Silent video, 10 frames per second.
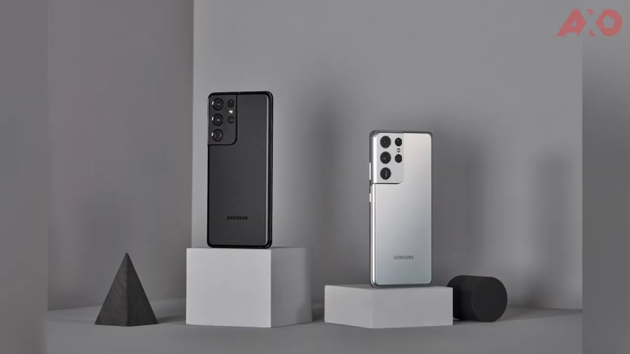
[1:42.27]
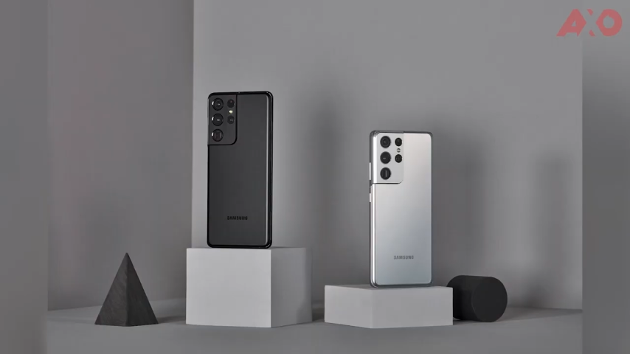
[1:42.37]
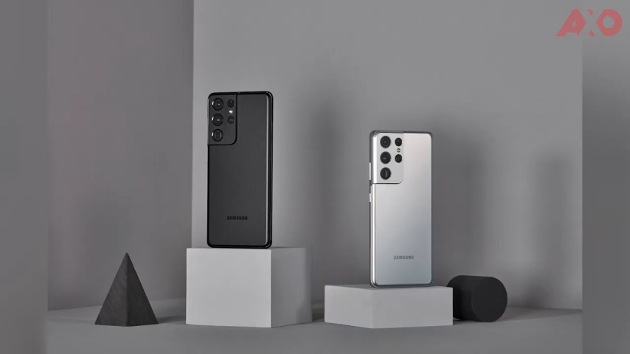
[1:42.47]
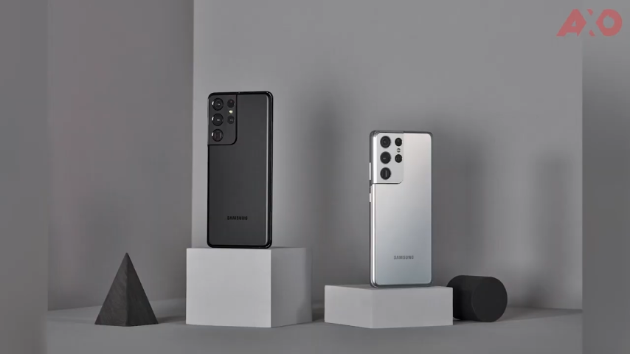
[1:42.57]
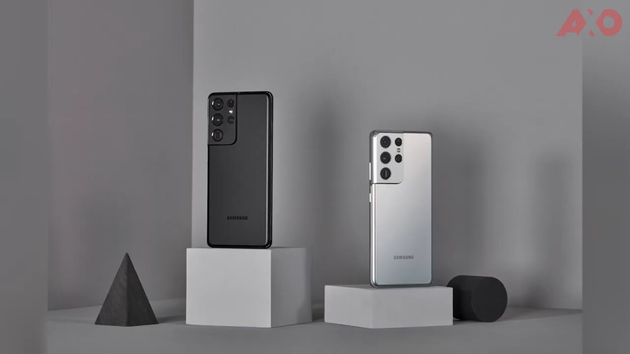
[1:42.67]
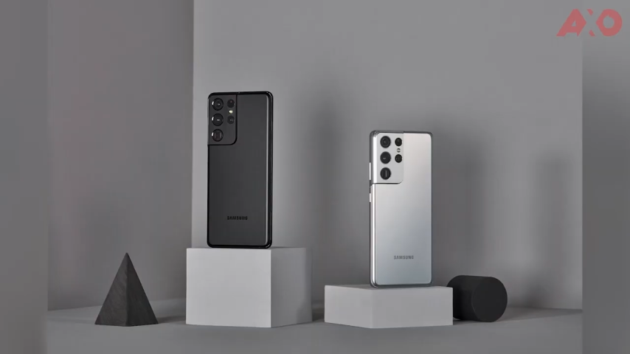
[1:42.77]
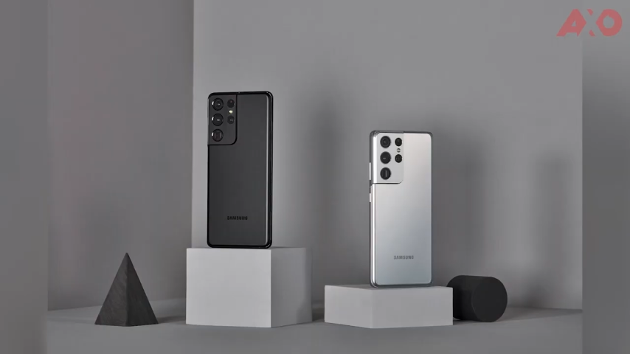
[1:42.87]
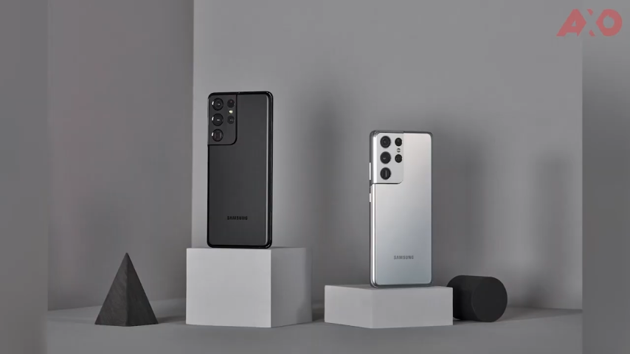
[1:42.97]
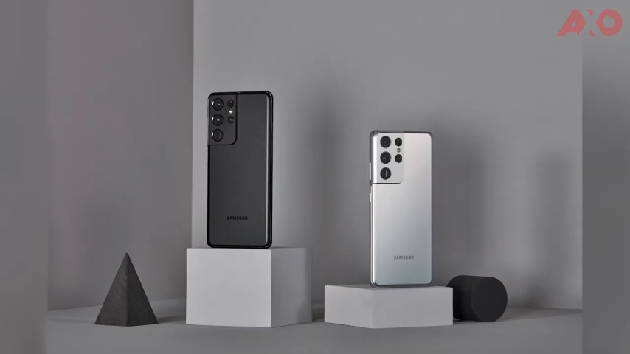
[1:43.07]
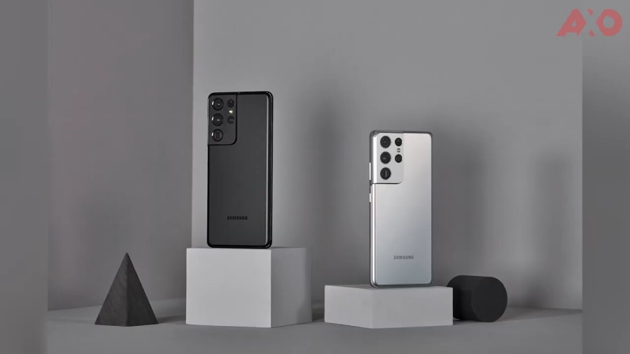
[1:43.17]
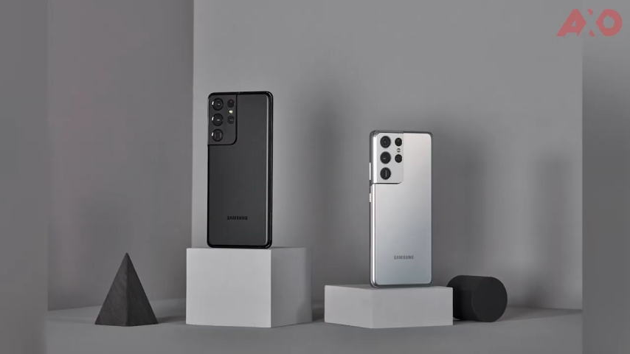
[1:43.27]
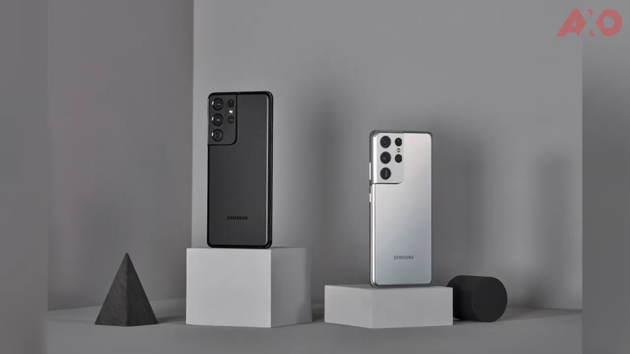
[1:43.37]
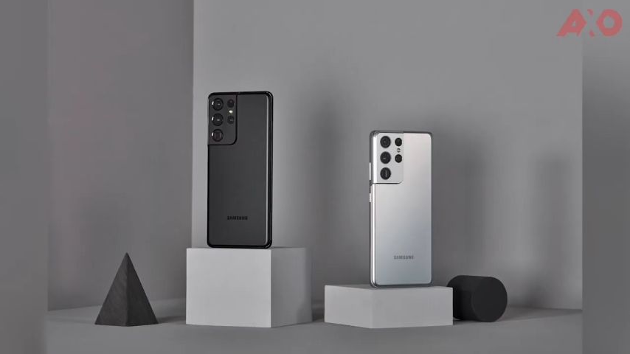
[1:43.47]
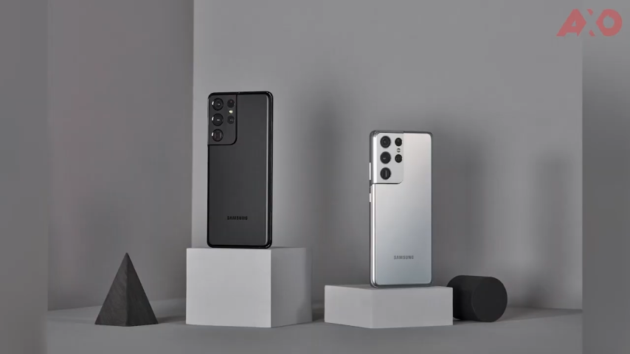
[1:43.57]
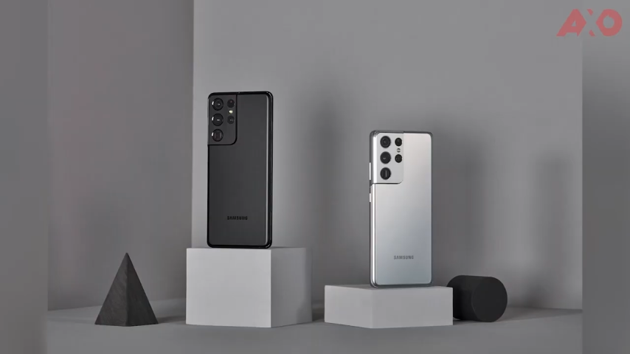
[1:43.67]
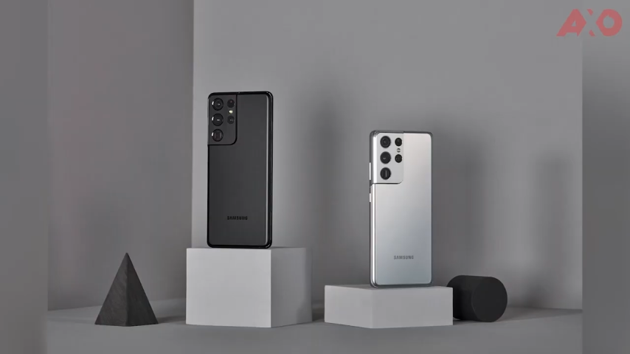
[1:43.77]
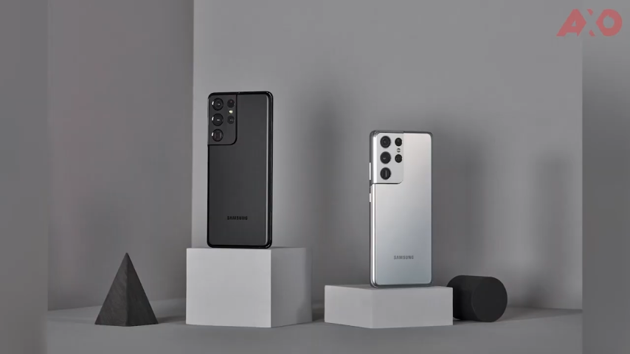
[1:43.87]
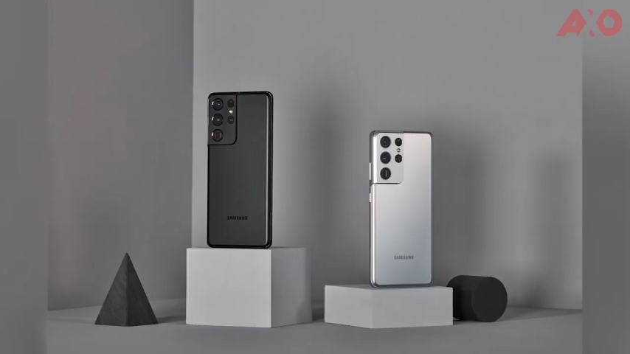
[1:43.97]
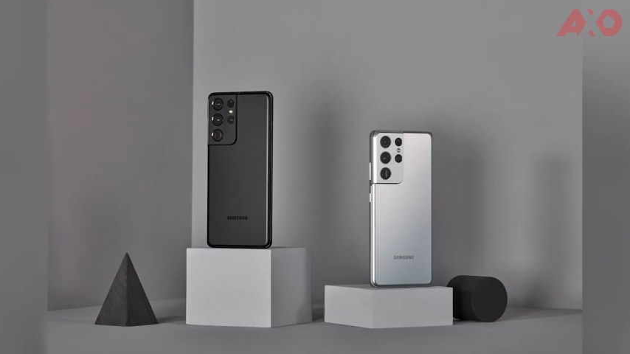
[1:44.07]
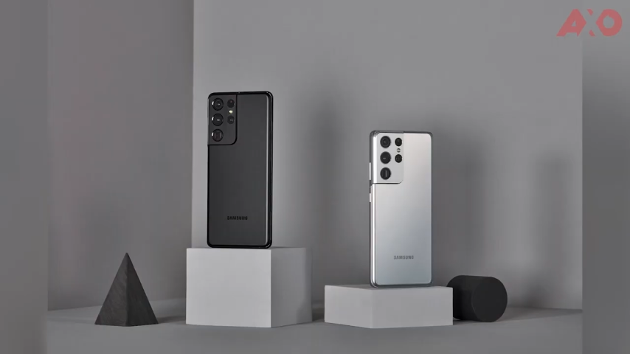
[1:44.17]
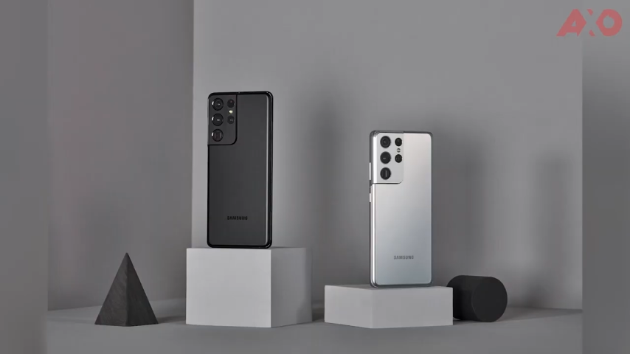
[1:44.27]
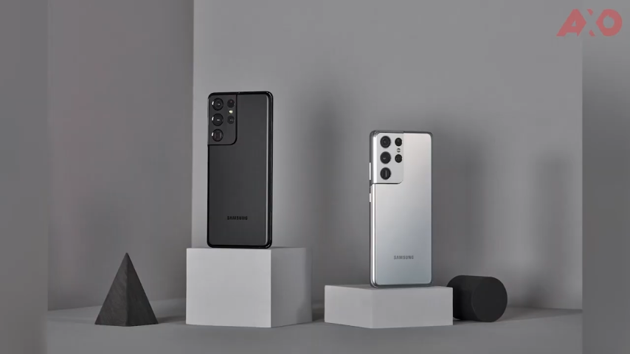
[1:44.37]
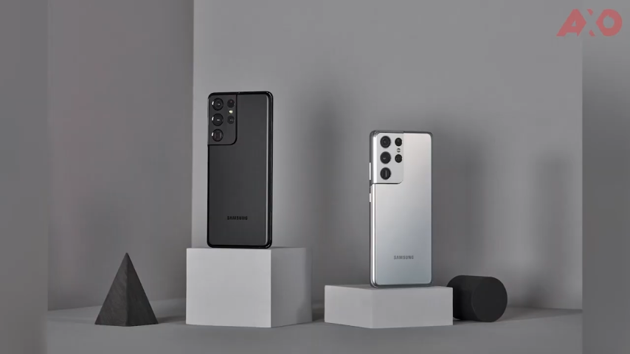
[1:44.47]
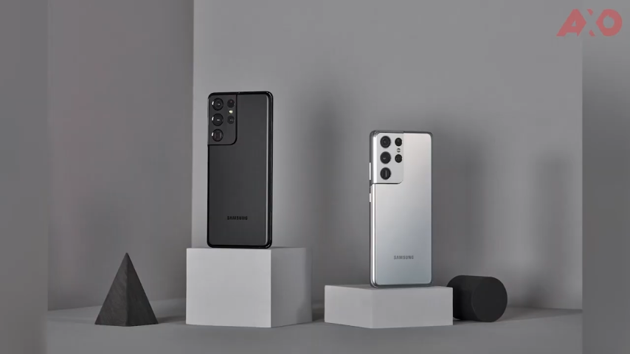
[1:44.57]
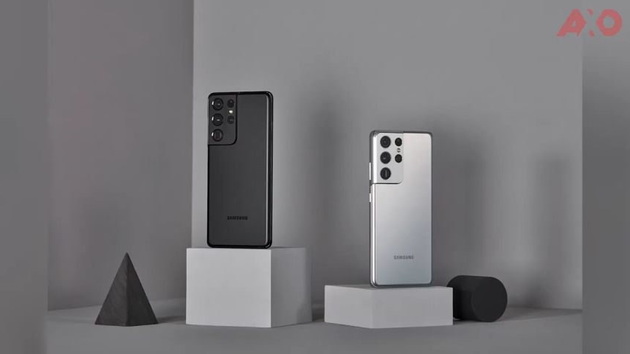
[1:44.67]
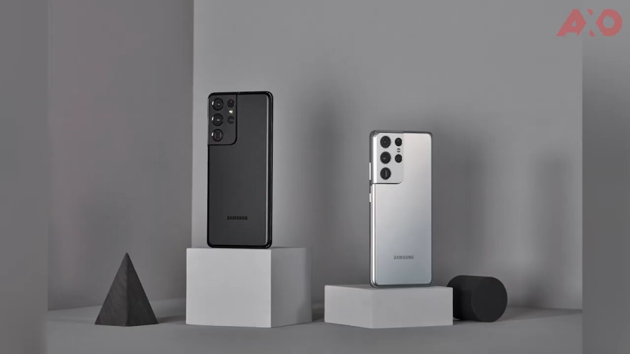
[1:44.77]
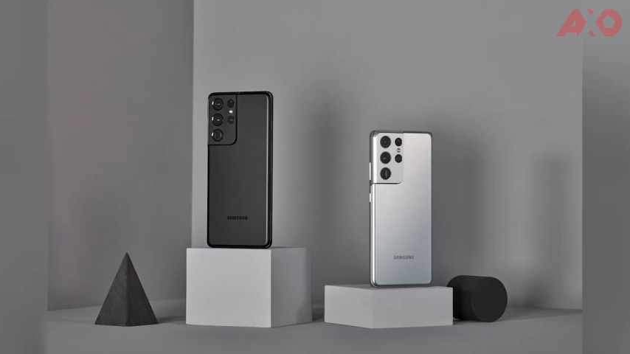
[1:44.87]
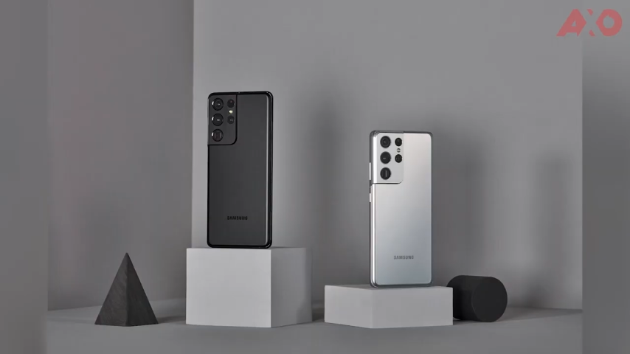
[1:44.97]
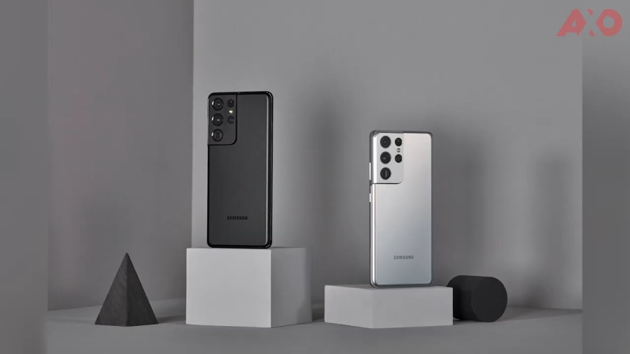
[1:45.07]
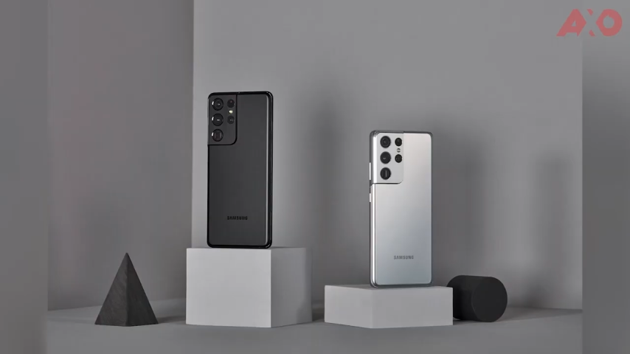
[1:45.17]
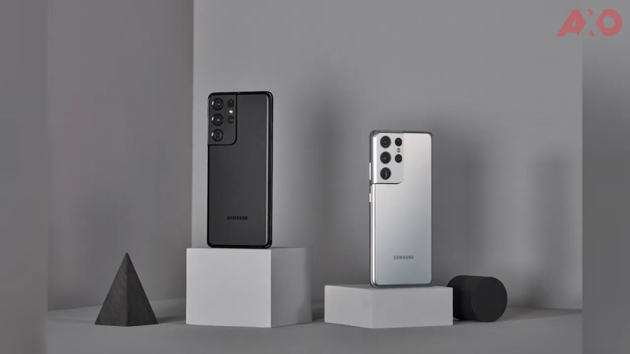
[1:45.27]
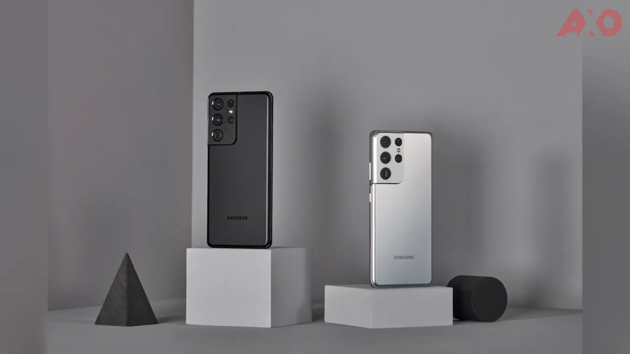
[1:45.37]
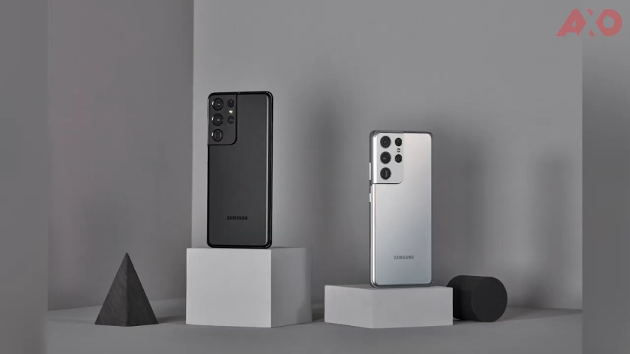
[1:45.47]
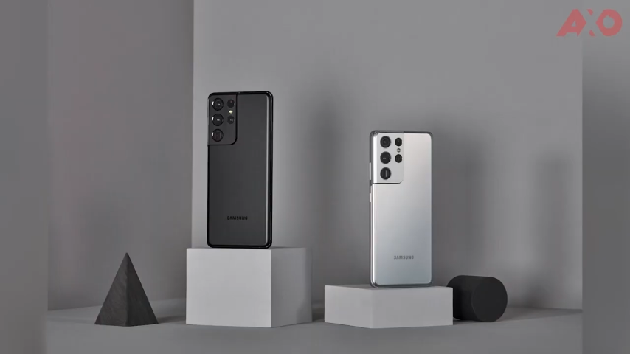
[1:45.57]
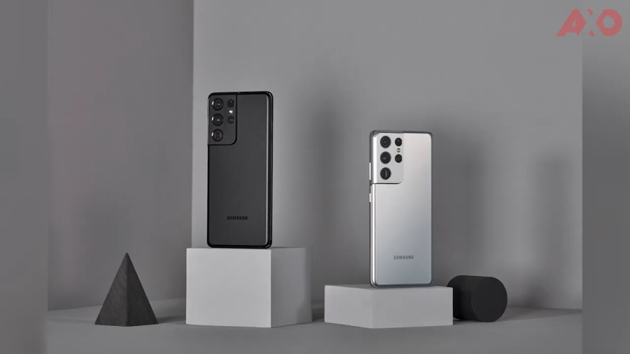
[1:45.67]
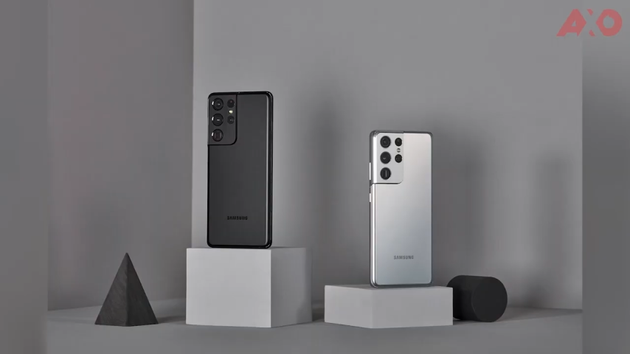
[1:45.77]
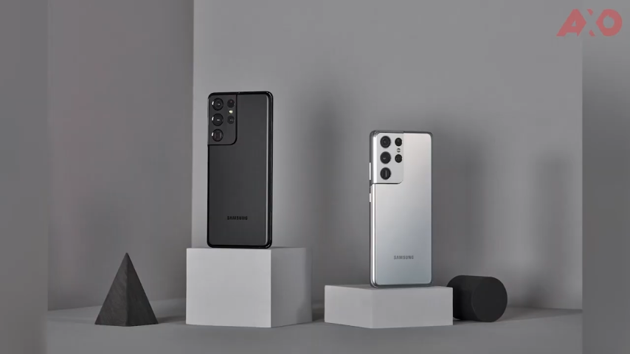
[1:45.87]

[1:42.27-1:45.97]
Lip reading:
(no speaker visible)